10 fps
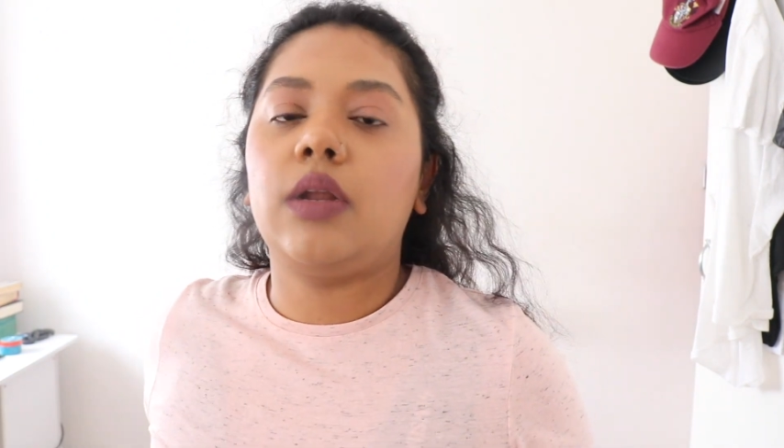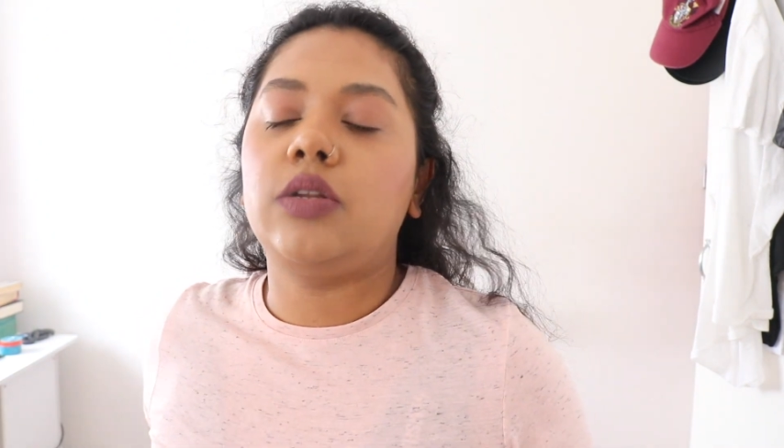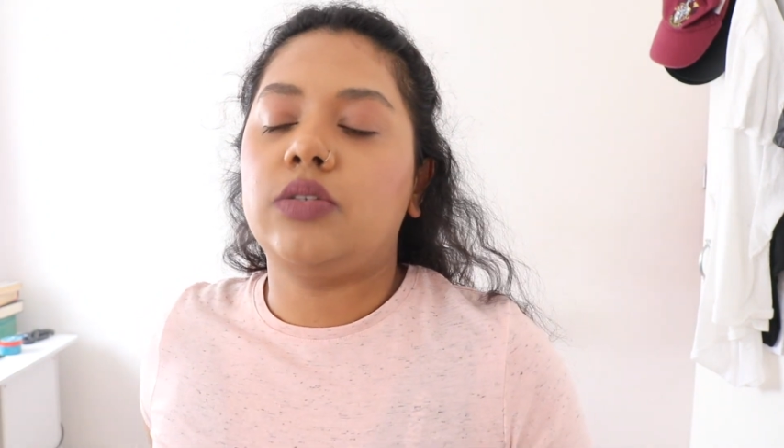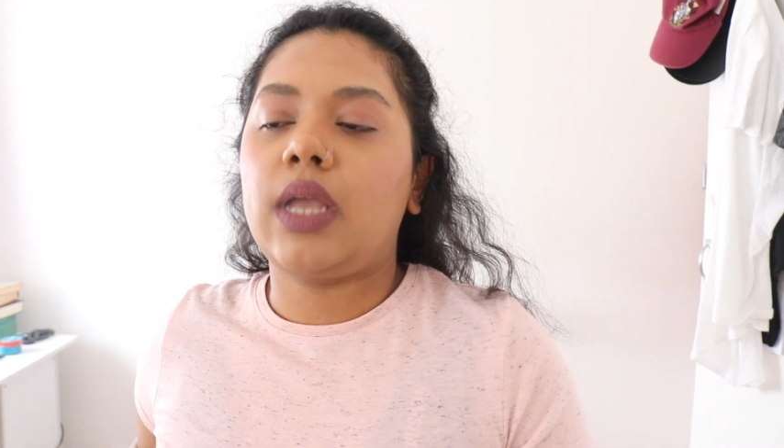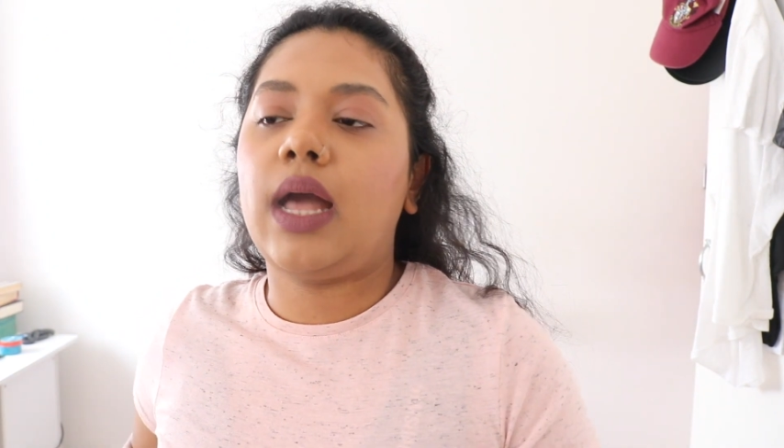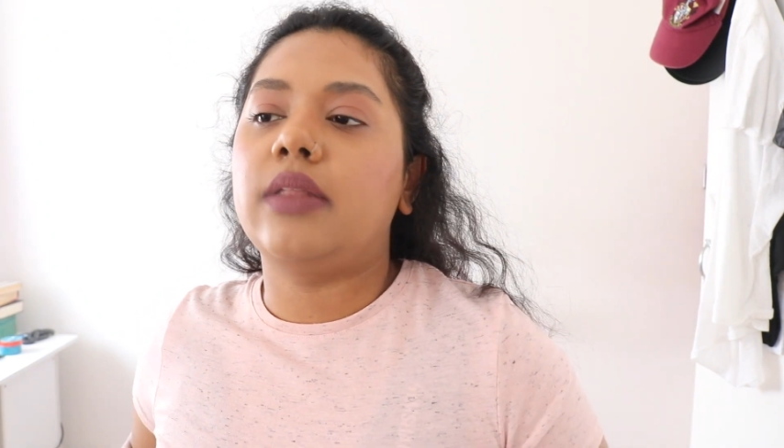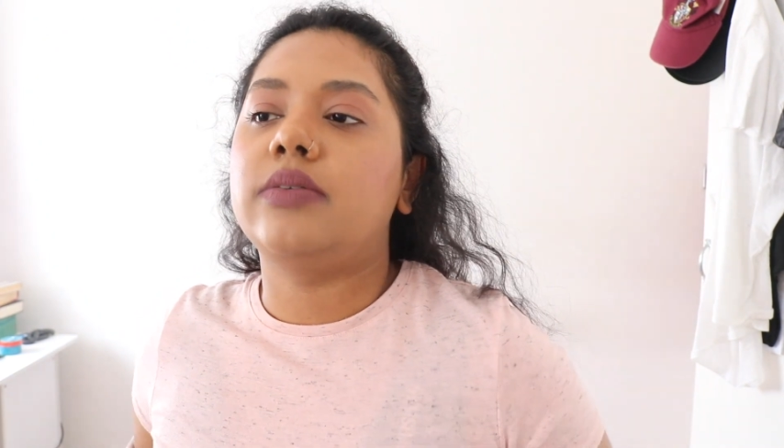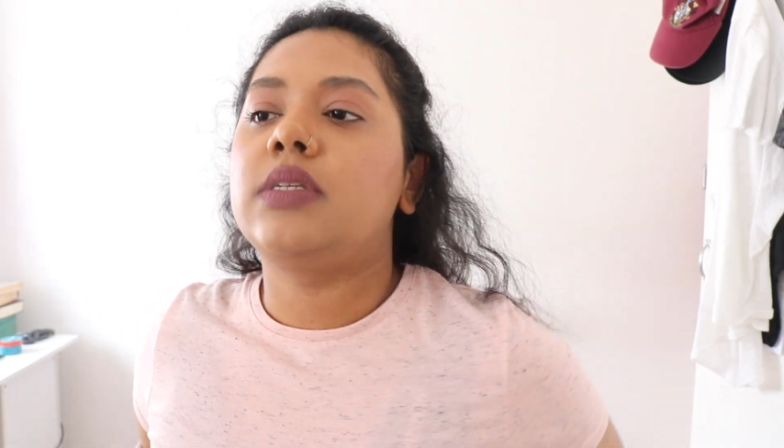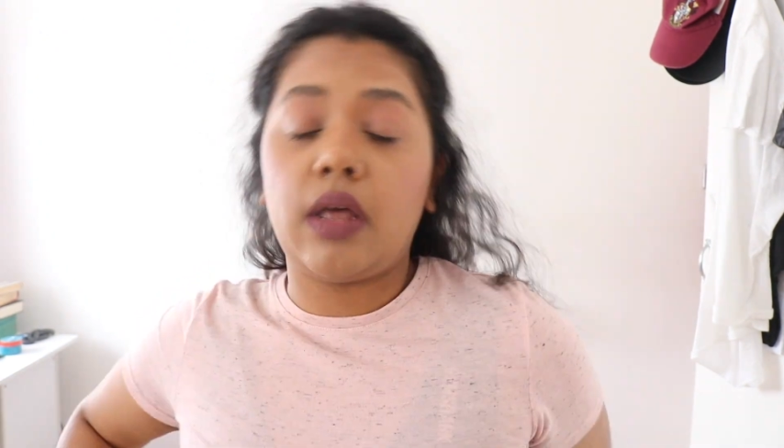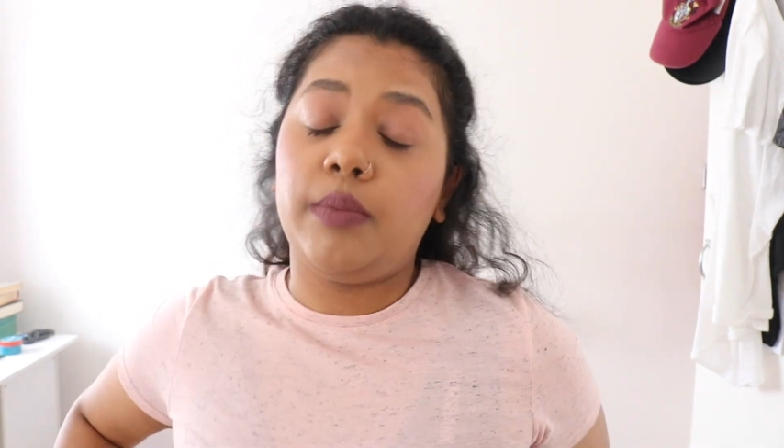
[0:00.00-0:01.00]
100
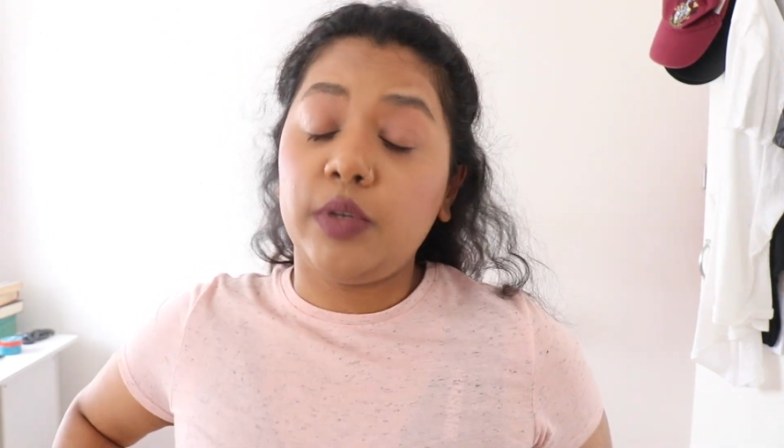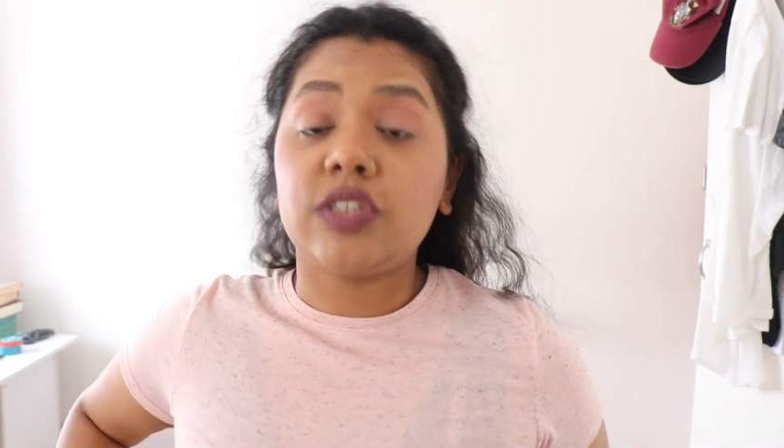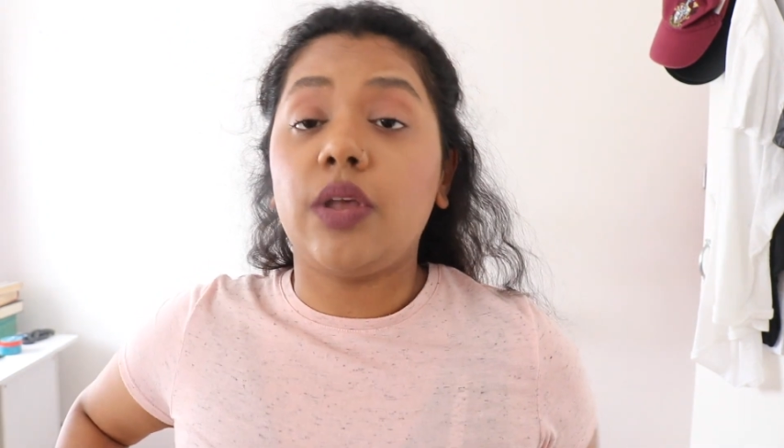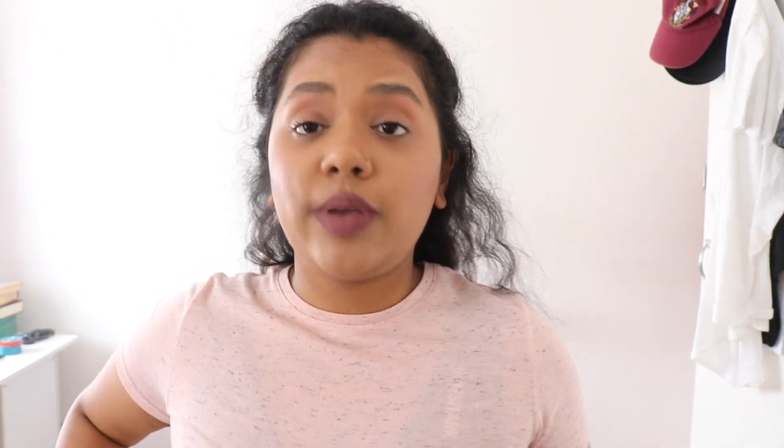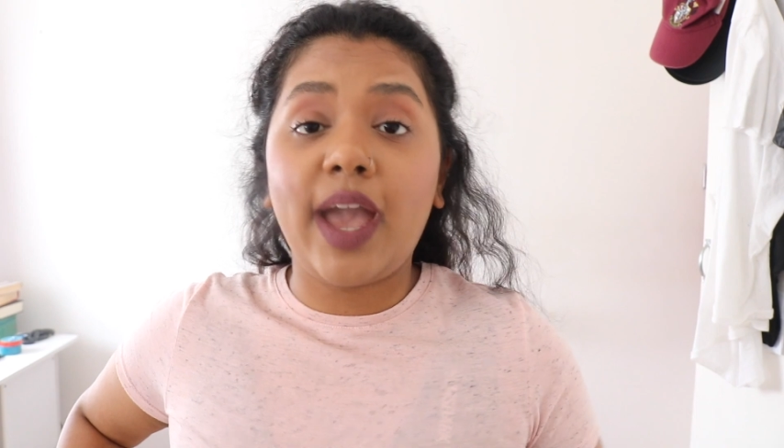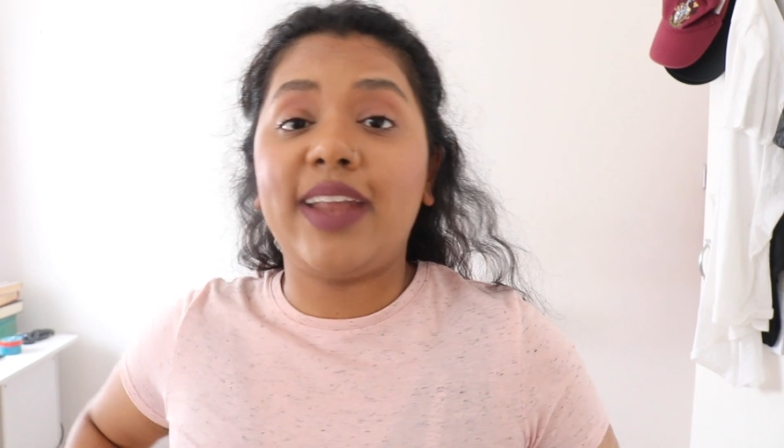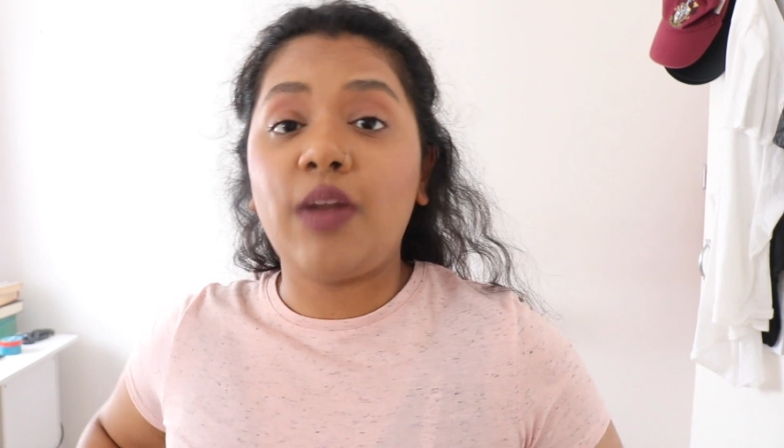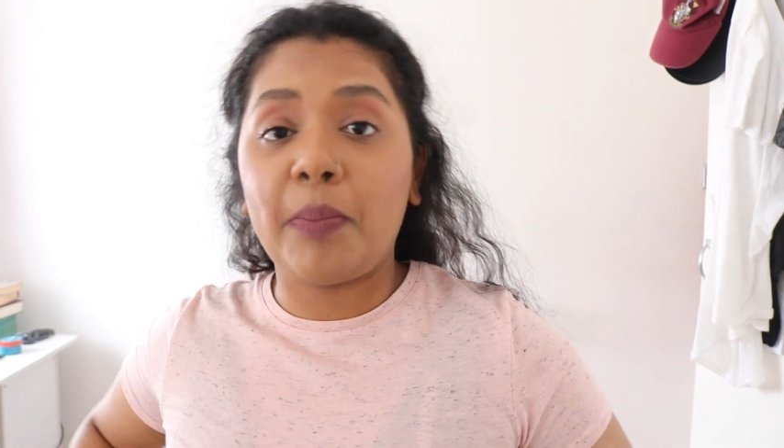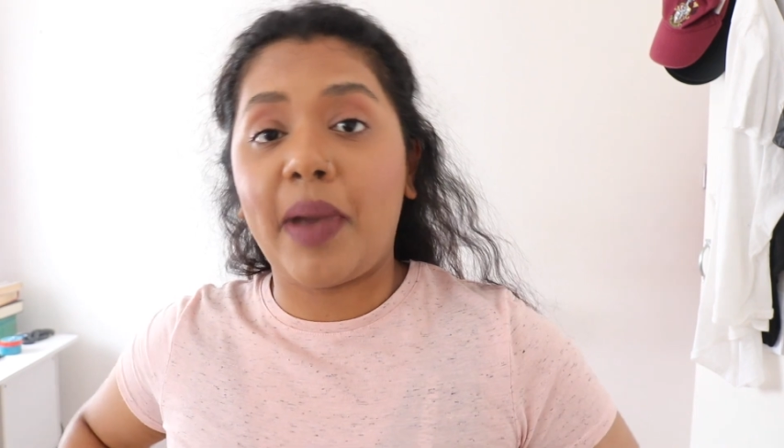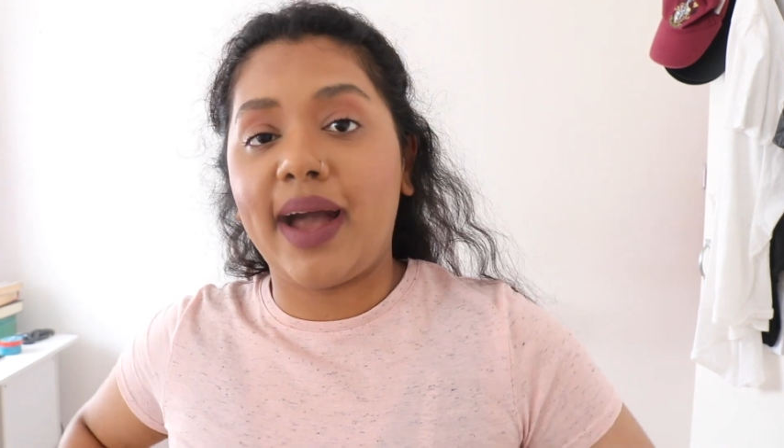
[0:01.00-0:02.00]
calories, which is okay,
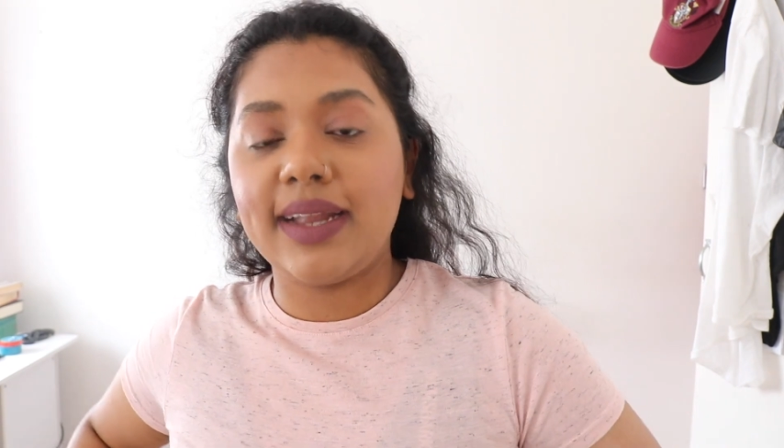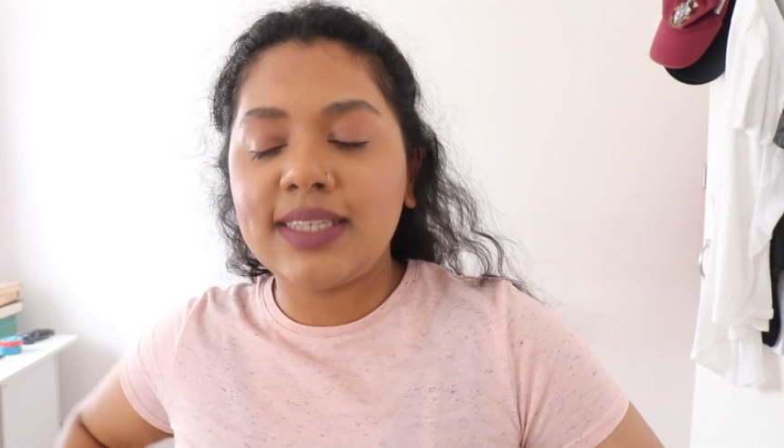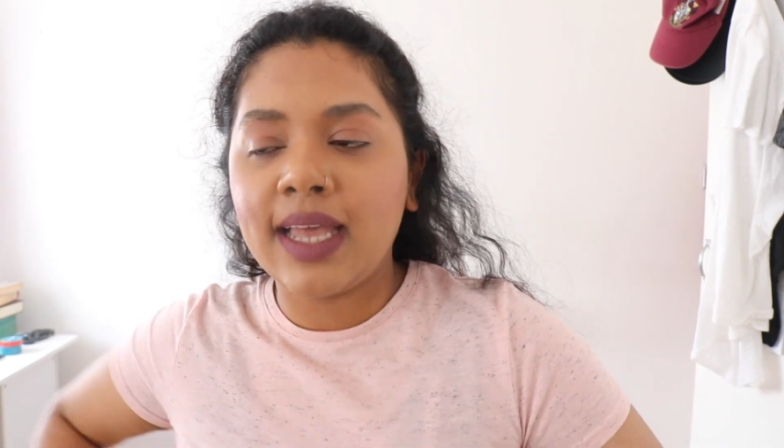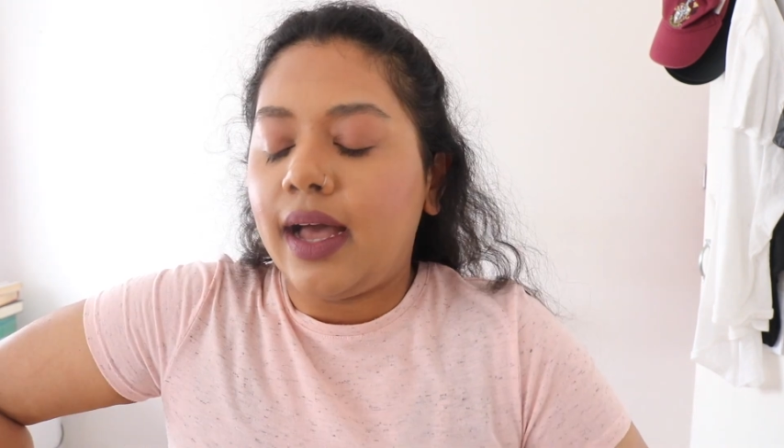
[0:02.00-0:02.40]
not bad.